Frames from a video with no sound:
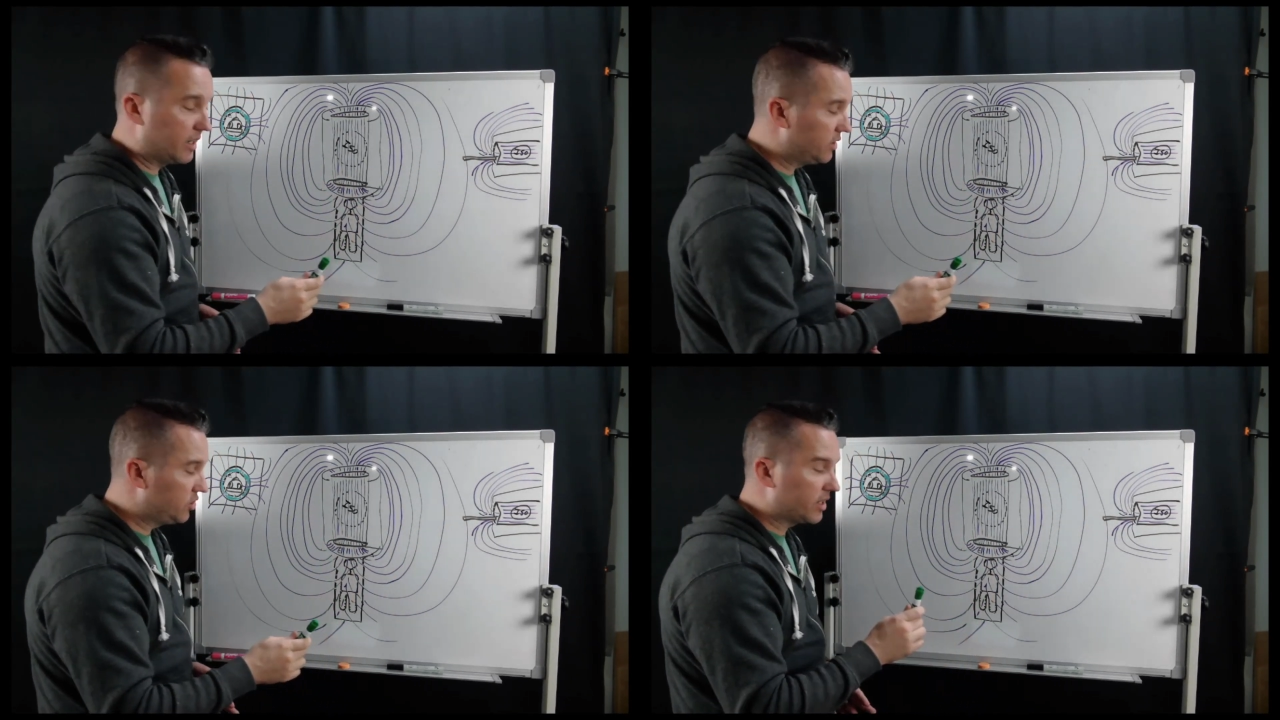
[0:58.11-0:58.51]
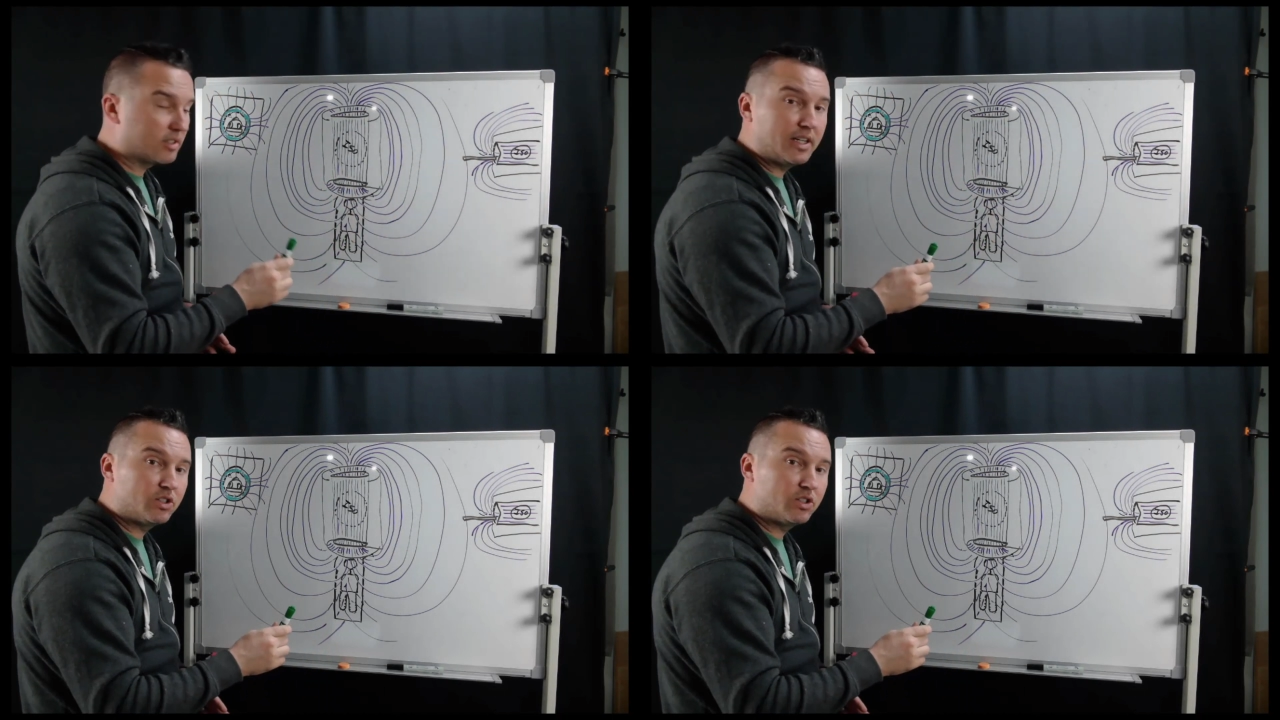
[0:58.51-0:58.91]
And
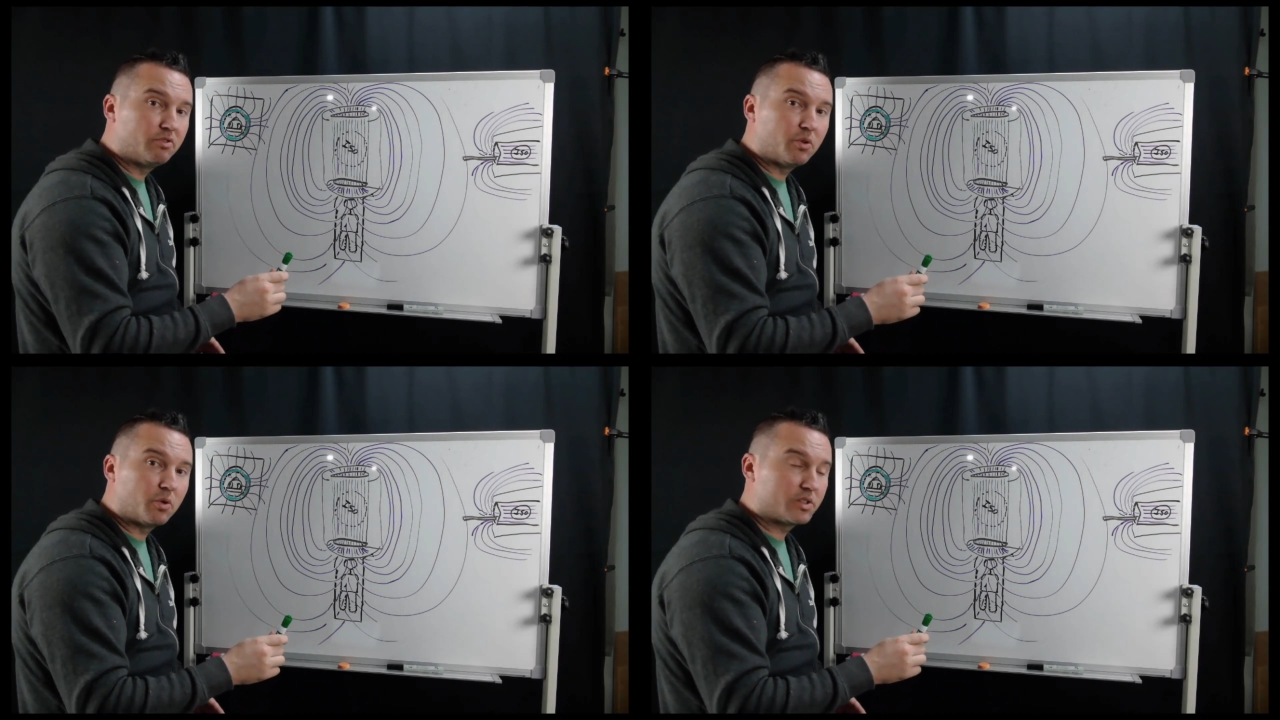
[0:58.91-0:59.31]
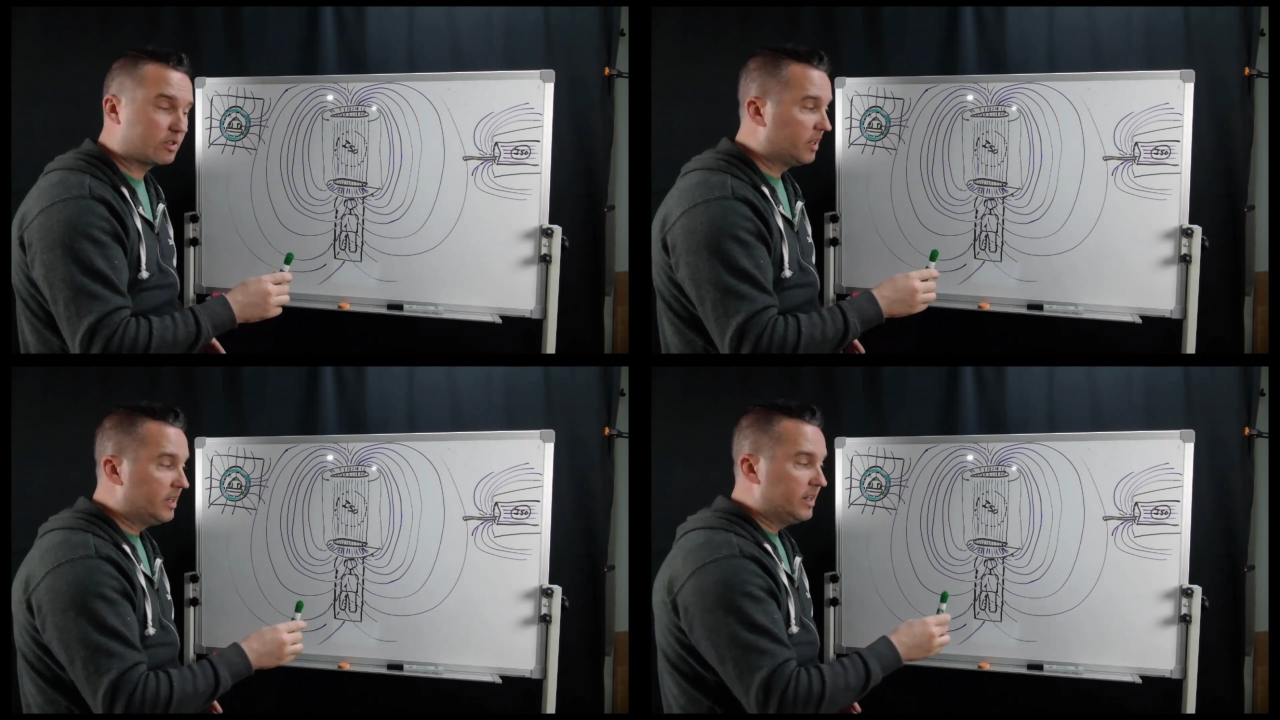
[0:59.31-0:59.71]
translational
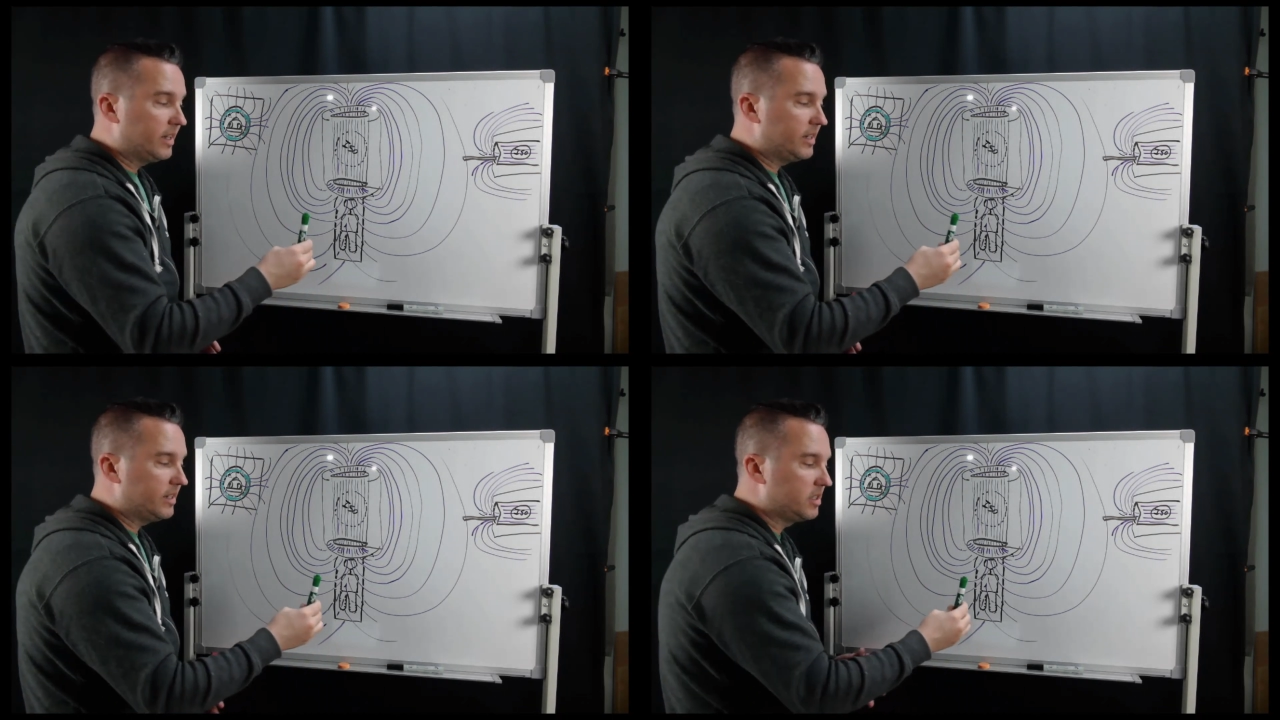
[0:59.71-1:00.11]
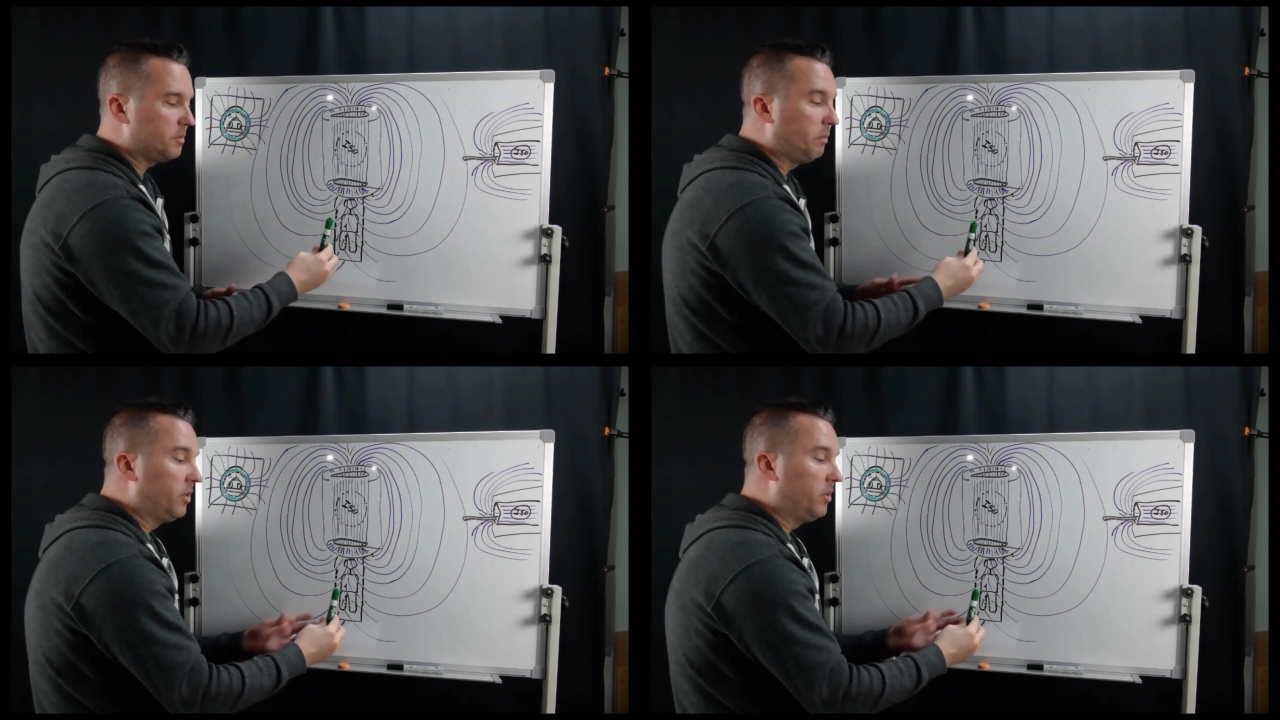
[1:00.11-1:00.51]
force
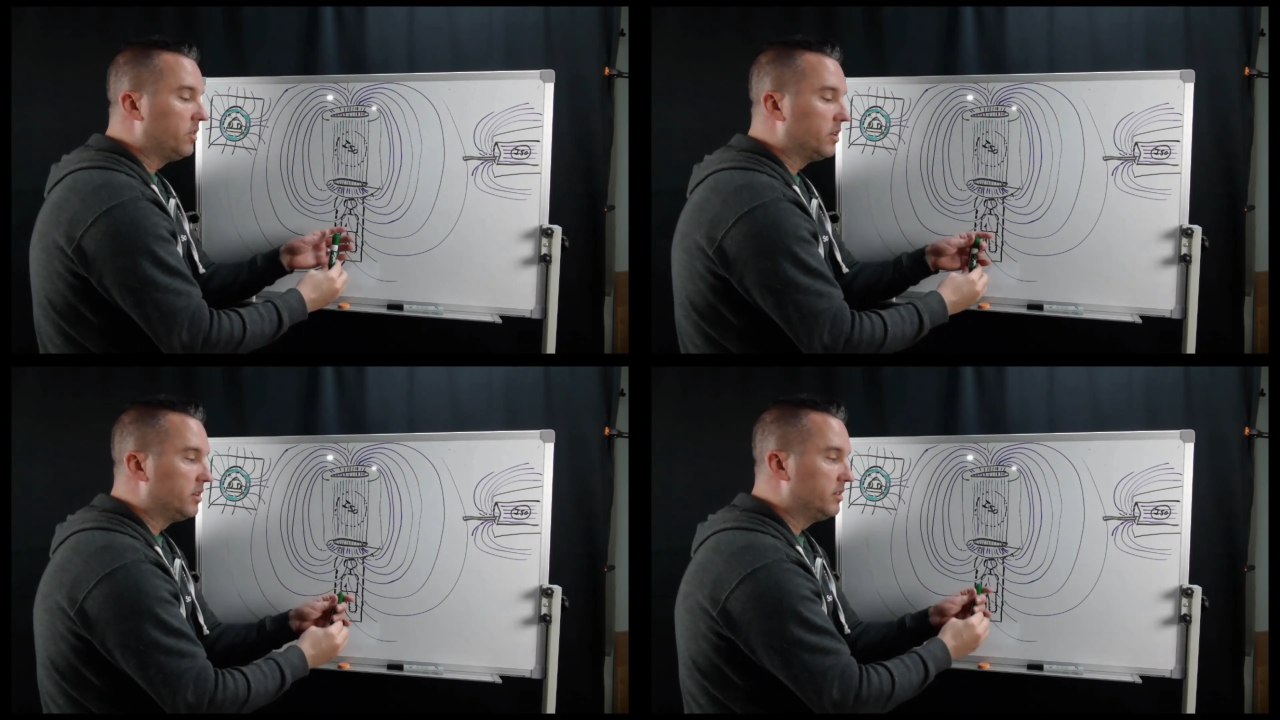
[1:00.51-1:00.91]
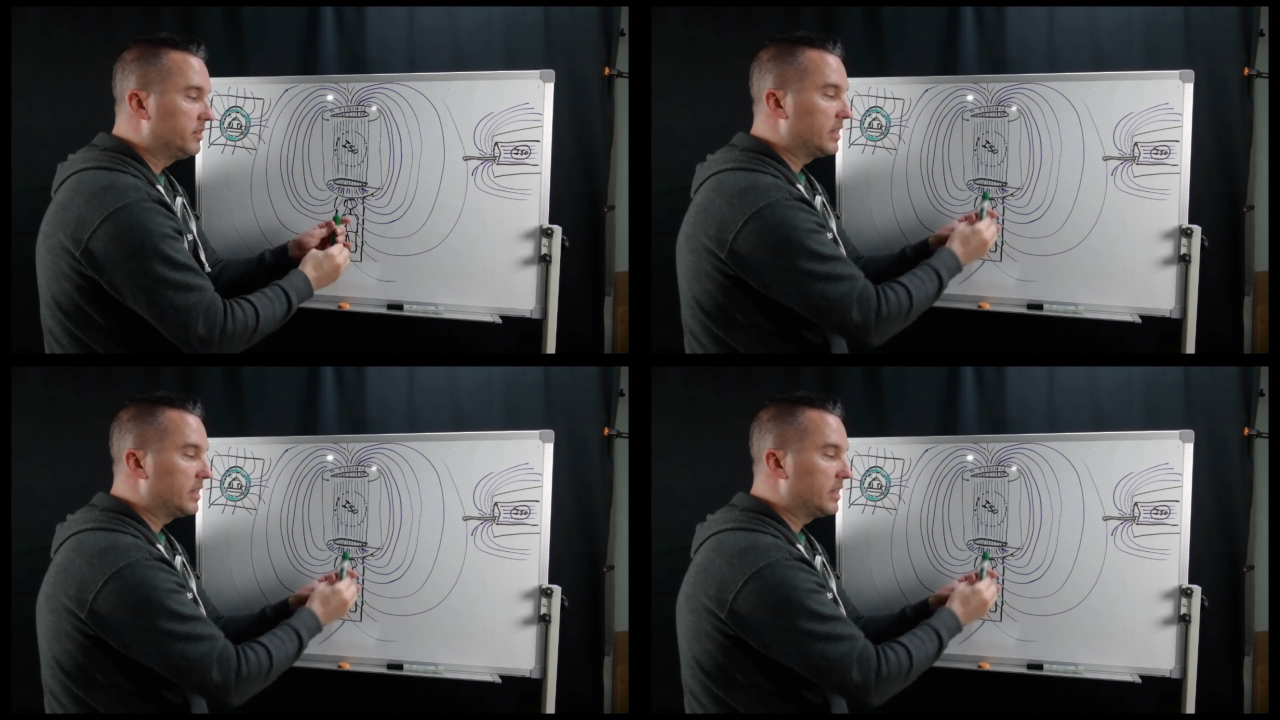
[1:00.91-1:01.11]
is the pull